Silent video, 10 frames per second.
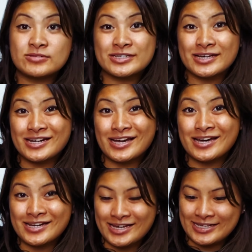just gonna
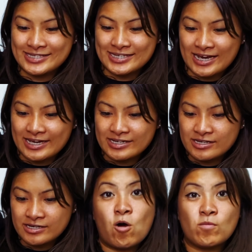cut it inside,
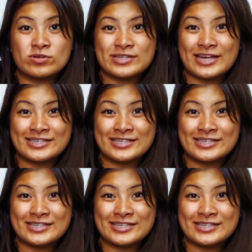almost like